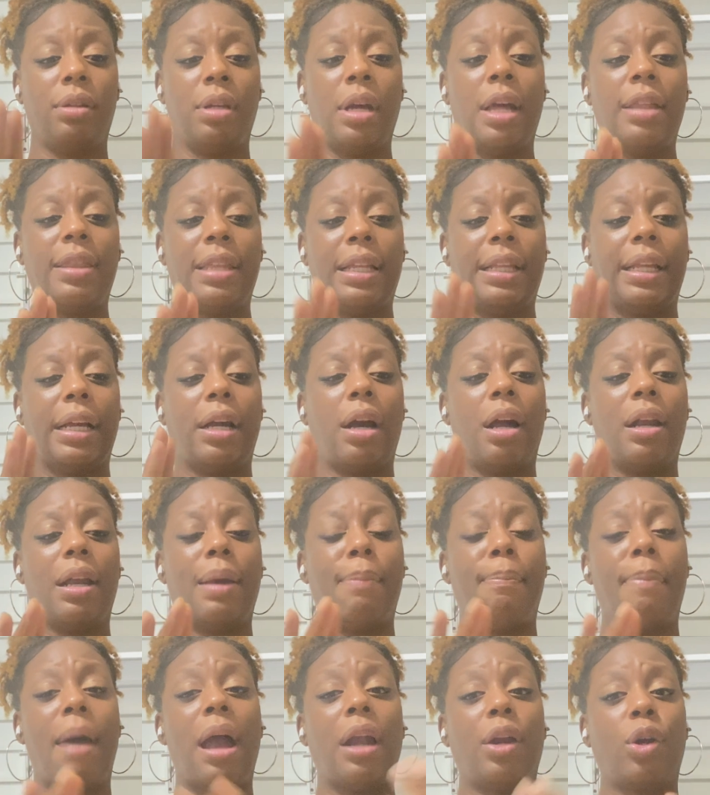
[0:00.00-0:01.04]
I think they call
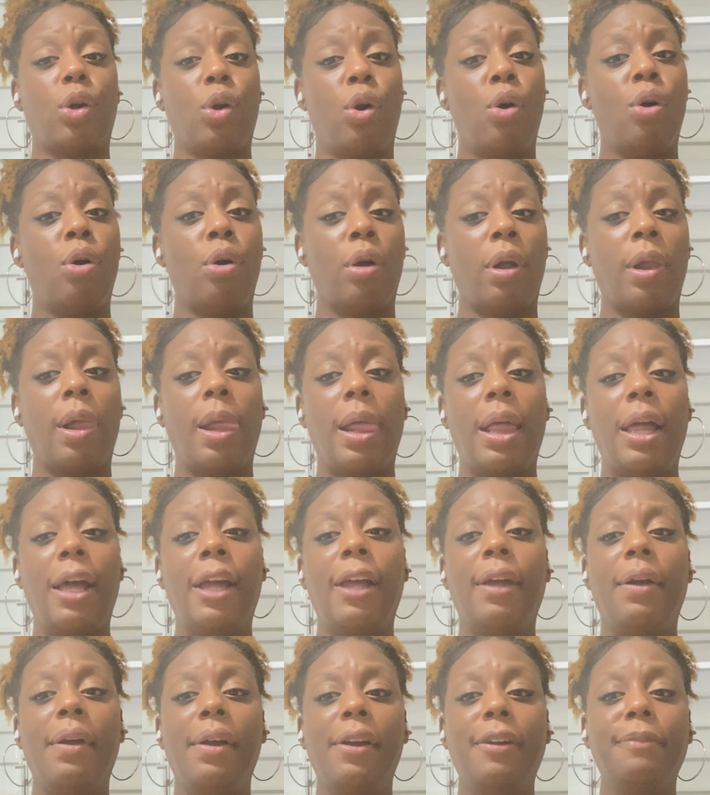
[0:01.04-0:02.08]
it balcón.
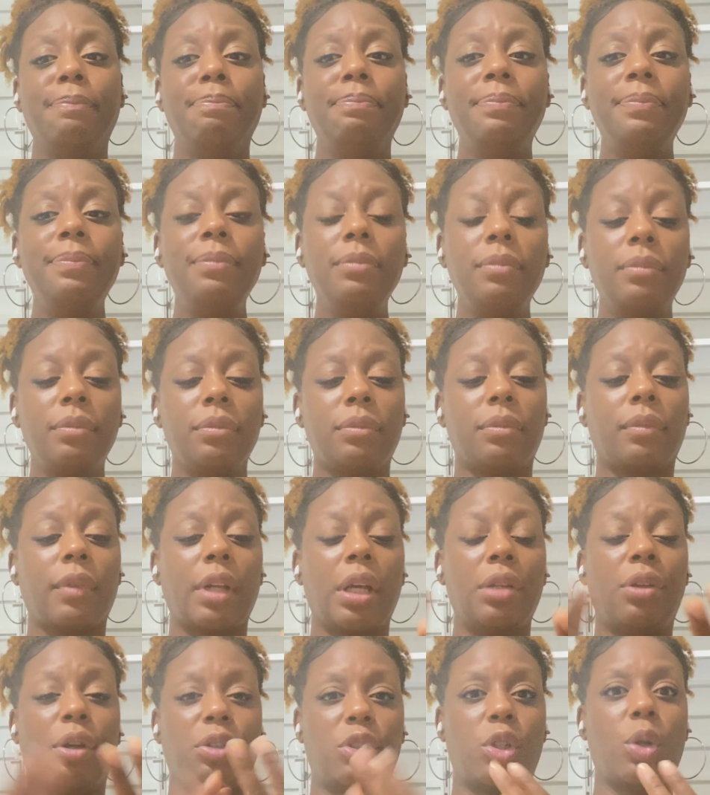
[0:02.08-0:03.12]

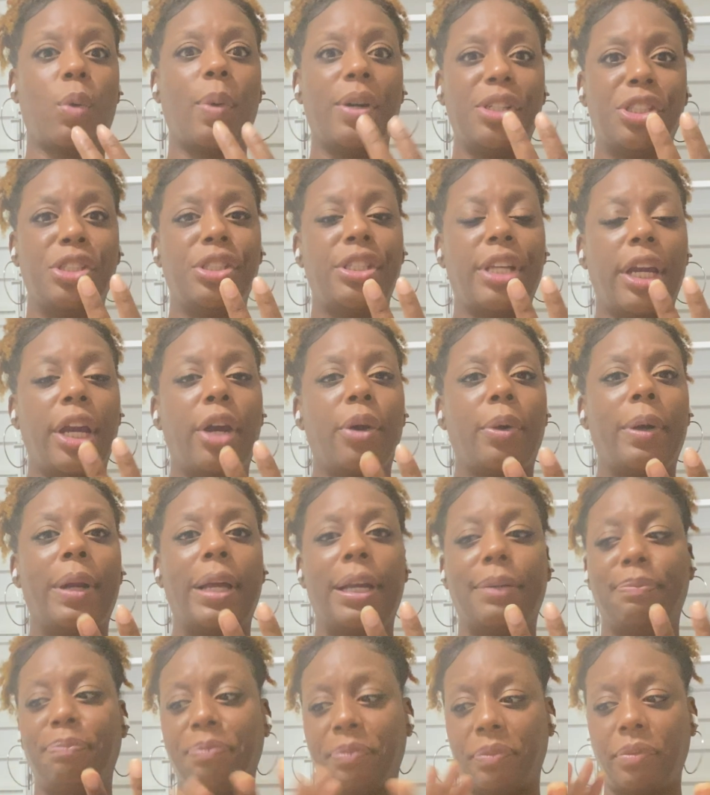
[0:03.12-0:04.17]
Those are questions that you're
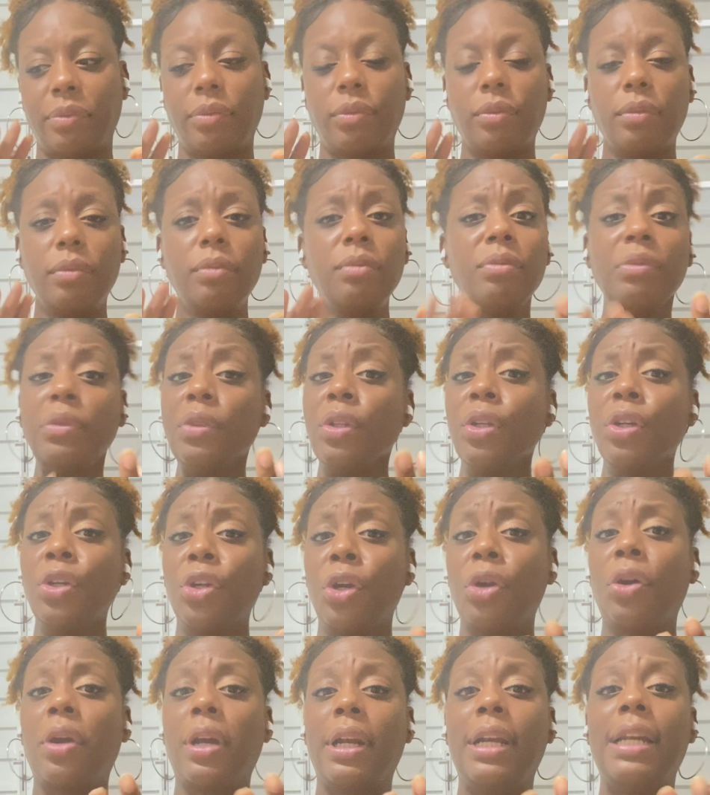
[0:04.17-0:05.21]
going
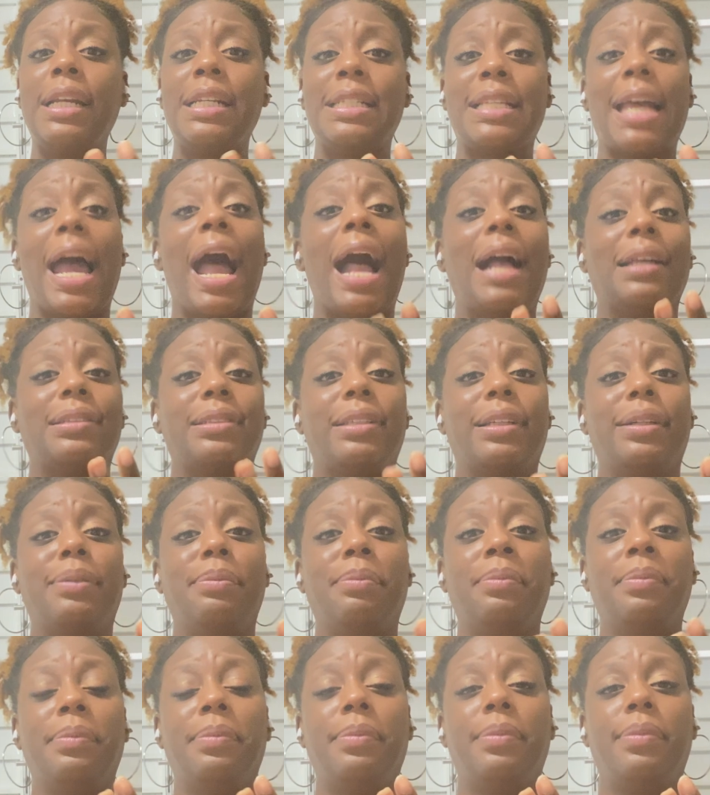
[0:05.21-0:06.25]
to need to ask
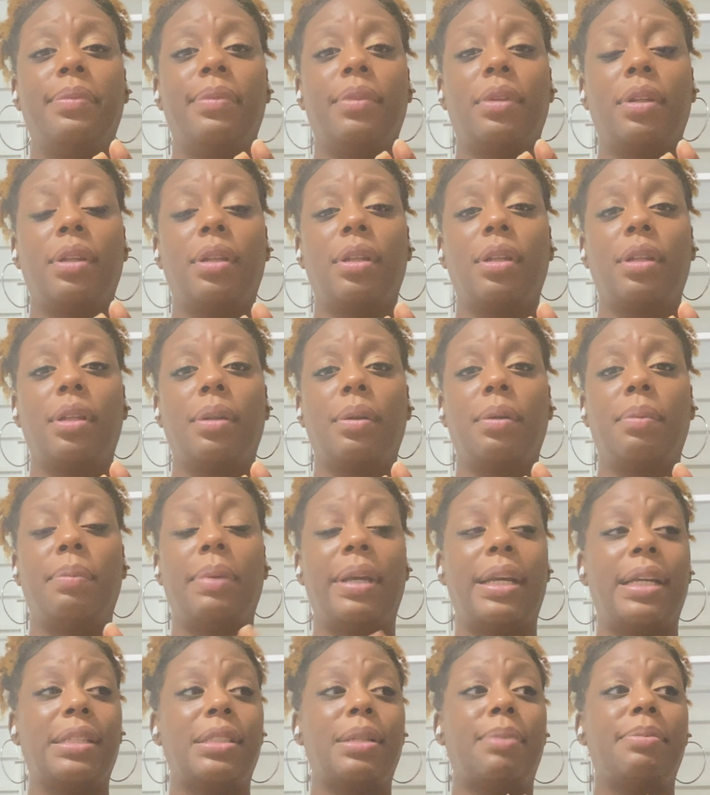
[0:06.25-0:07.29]
them.
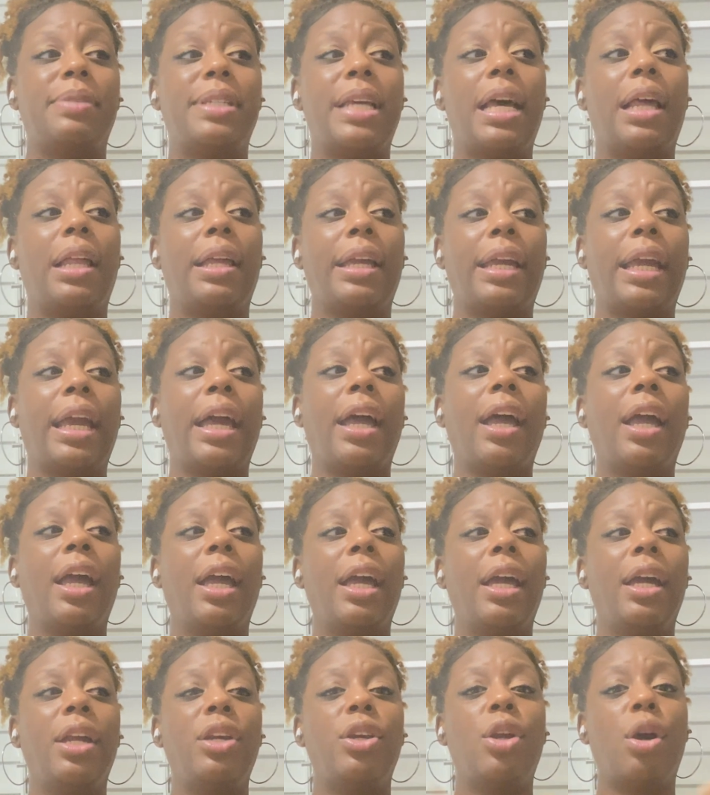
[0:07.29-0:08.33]
Because I'm telling you,
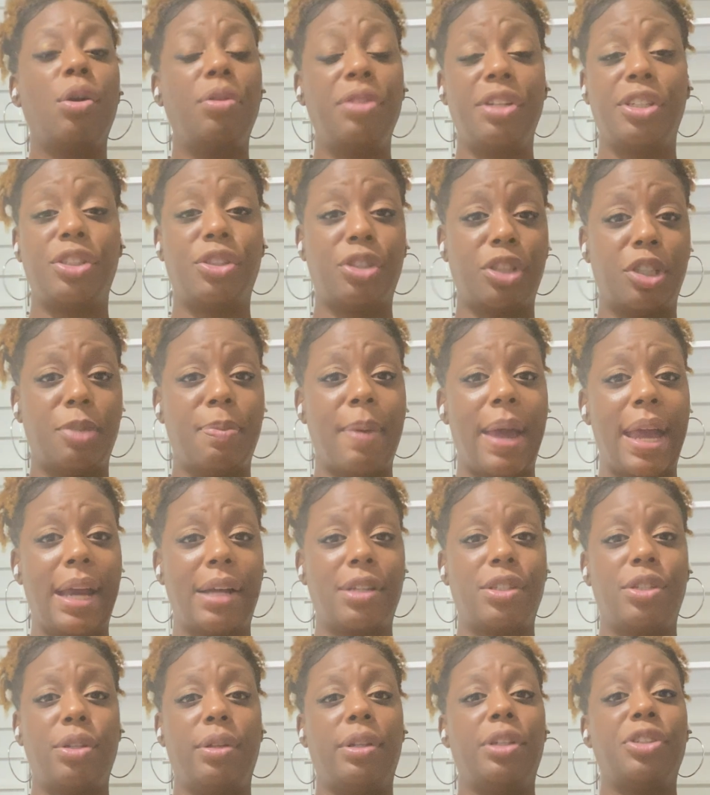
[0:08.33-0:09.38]
no
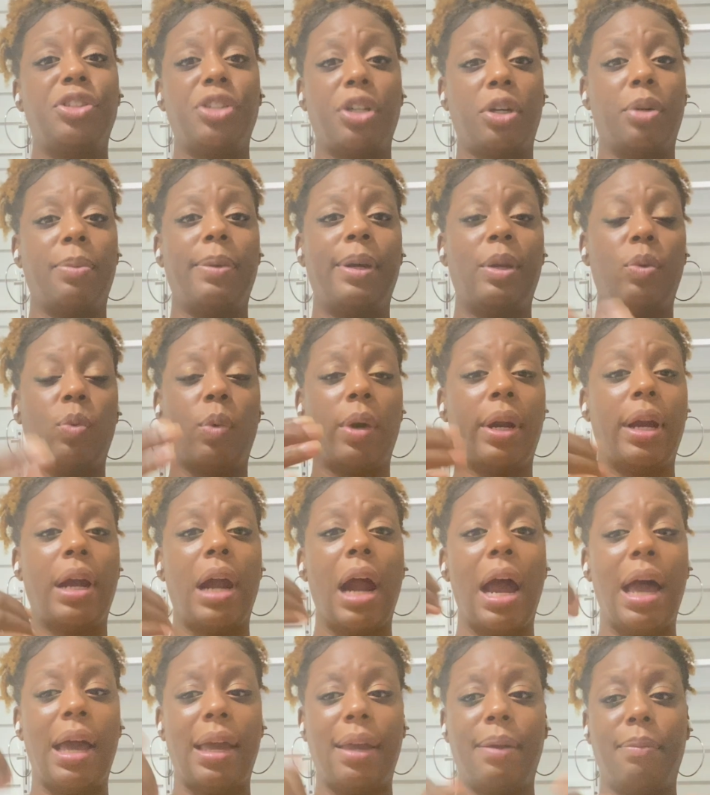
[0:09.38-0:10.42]
disrespect to the gentleman
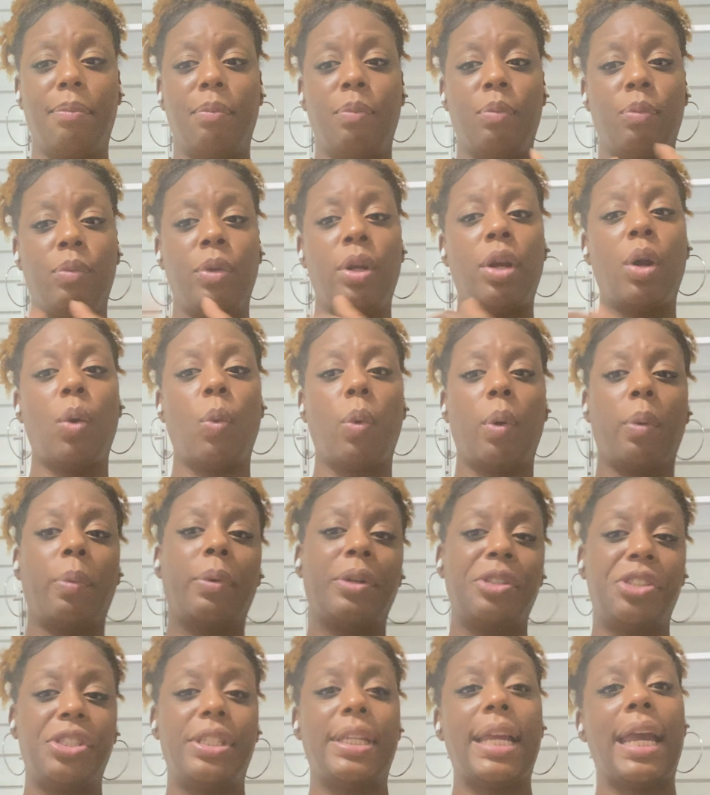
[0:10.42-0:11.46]
where where
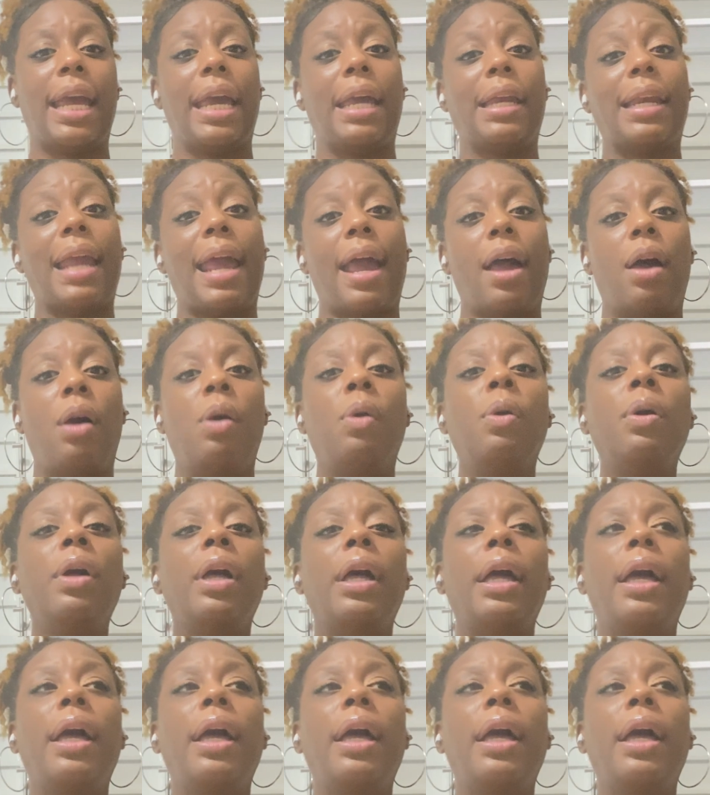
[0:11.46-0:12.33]
we're staying now,